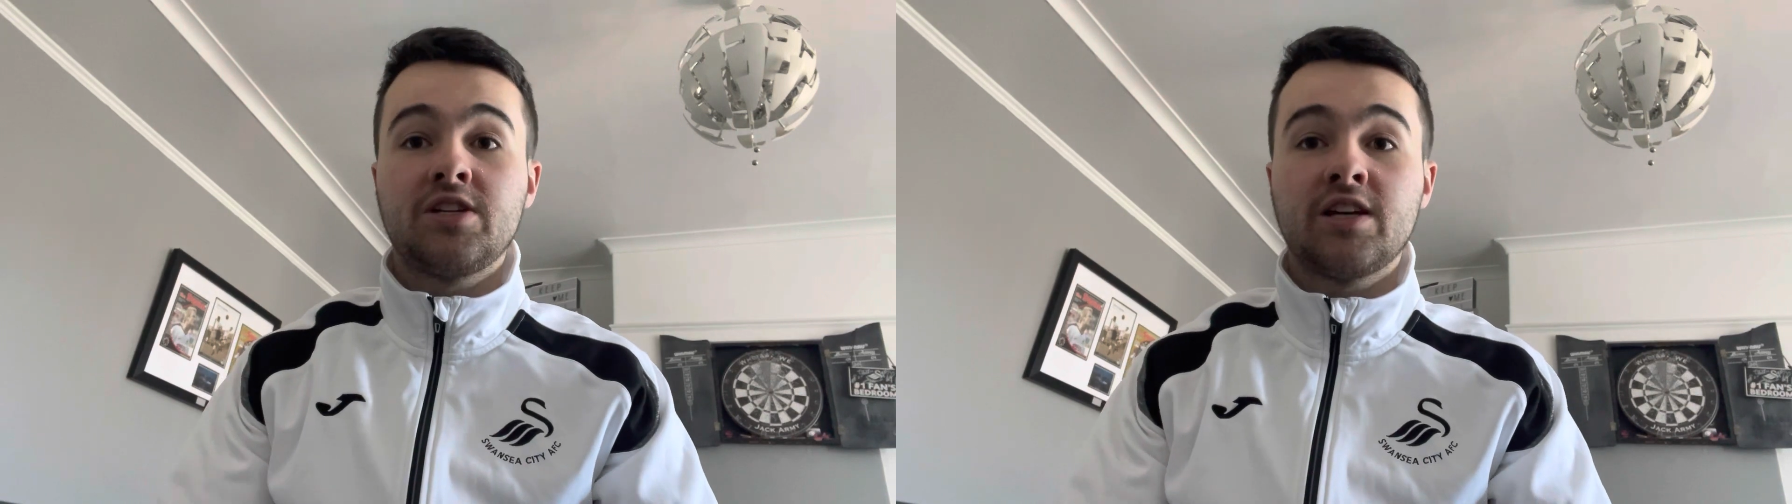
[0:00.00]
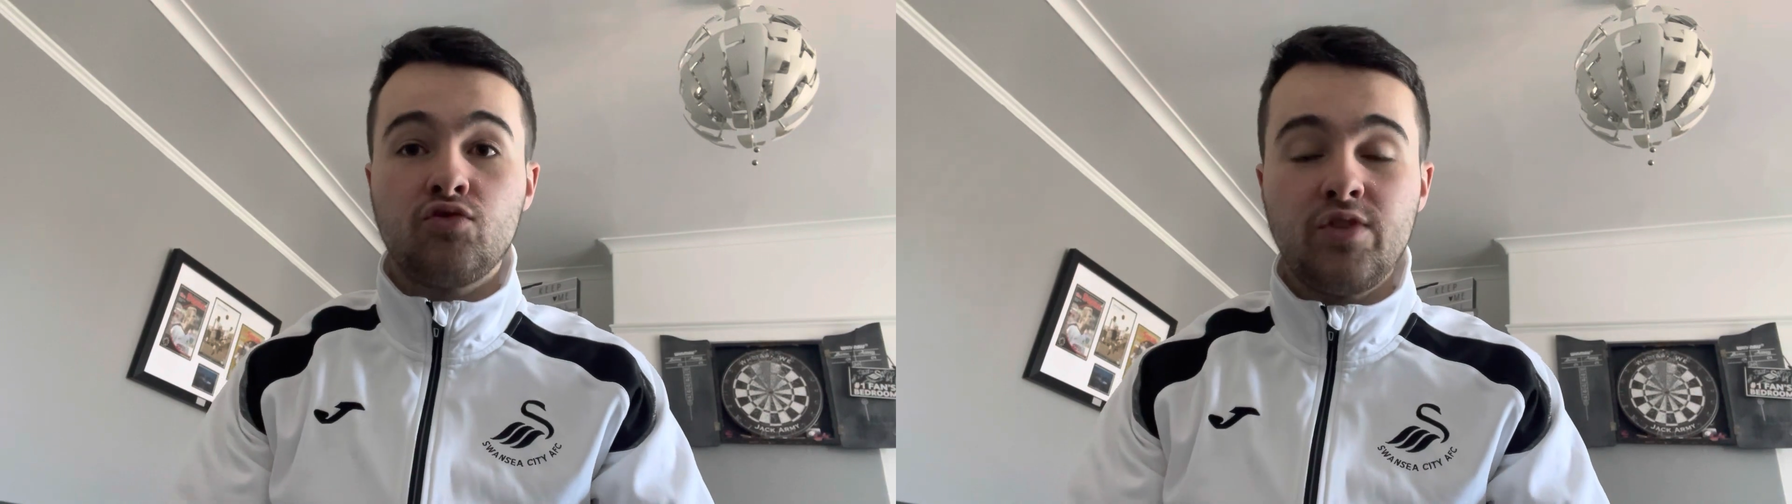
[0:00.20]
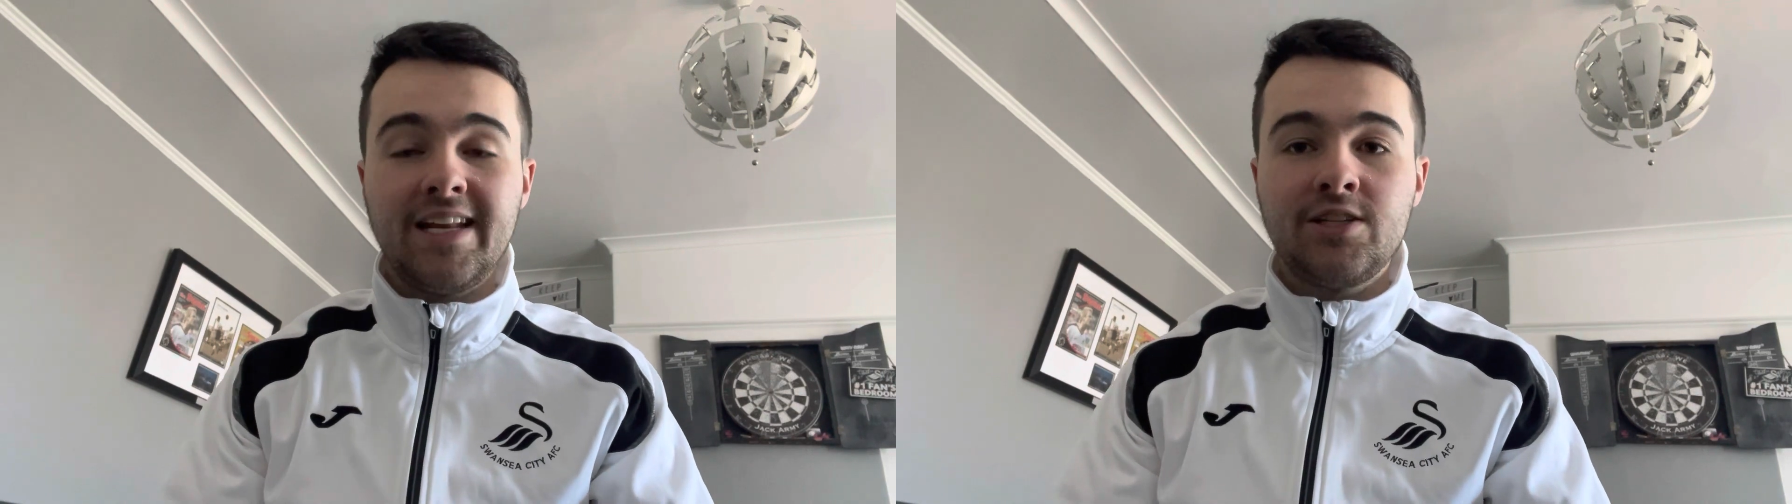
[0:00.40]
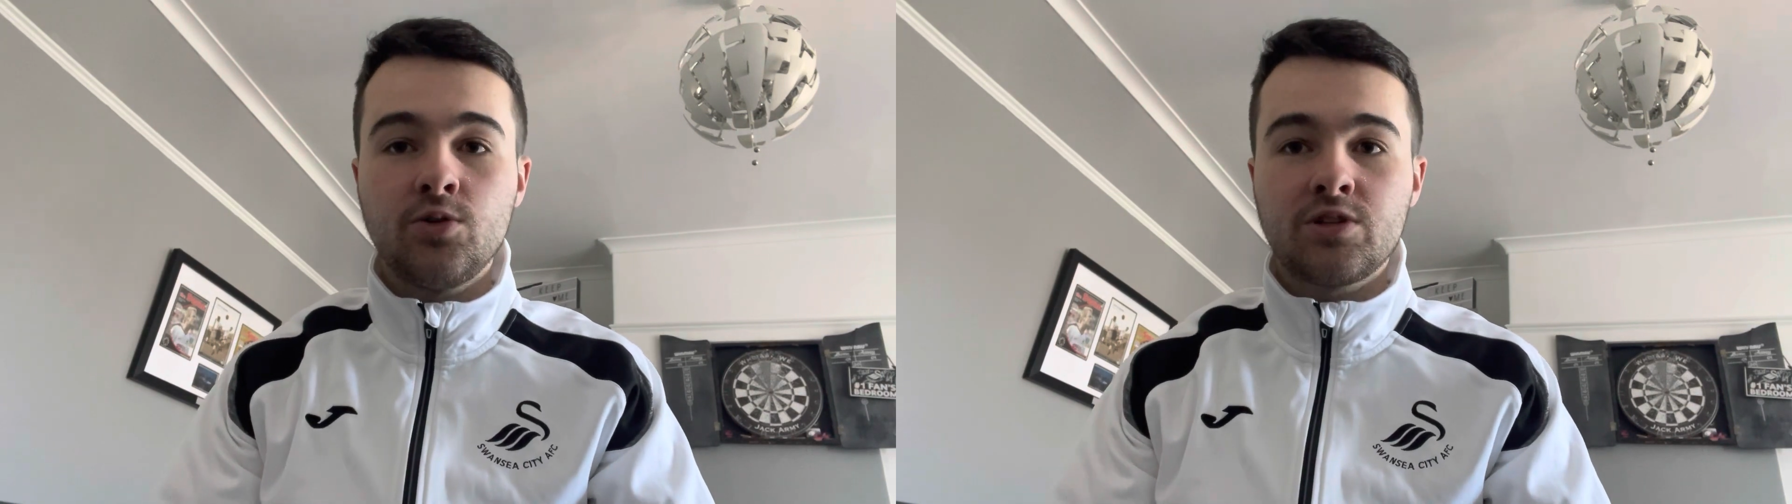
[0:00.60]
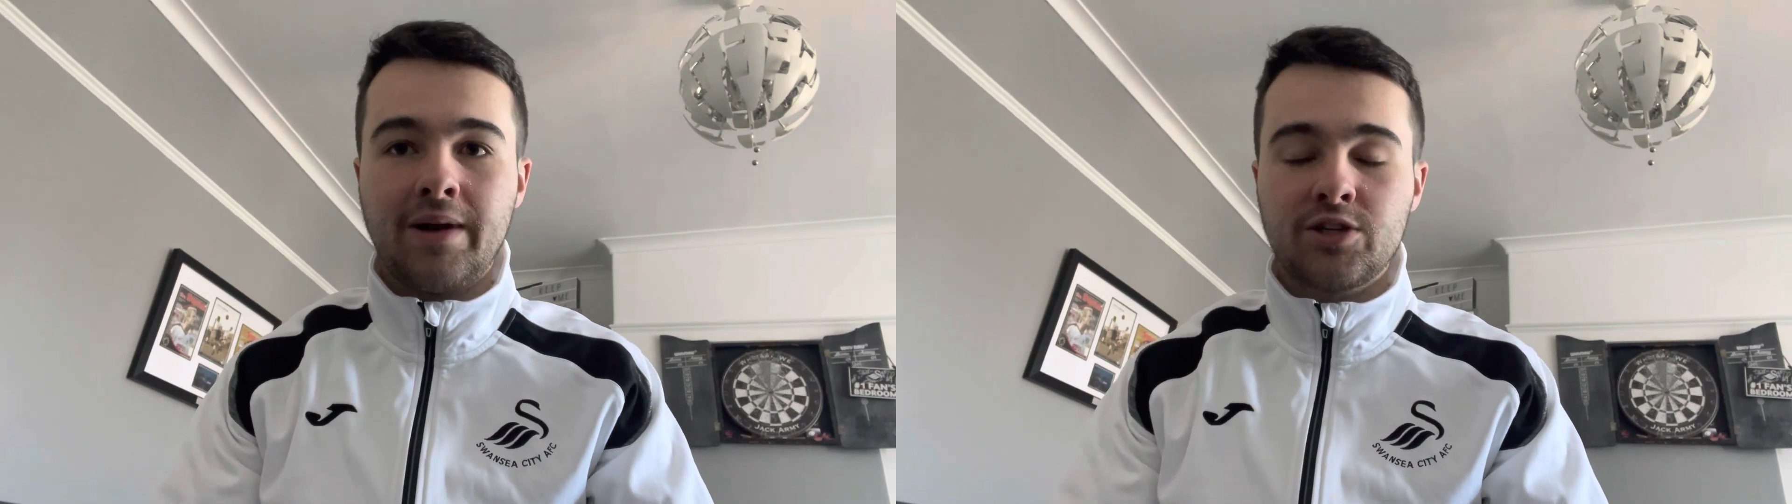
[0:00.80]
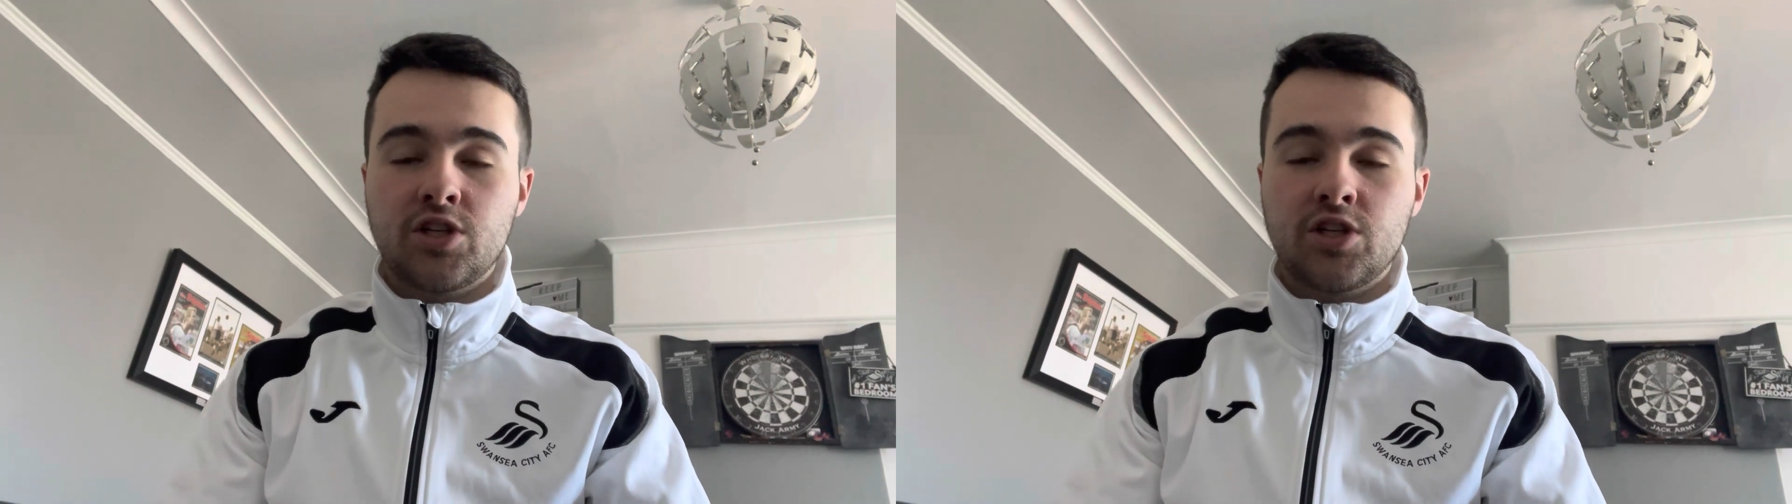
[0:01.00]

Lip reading: can really do as a manager.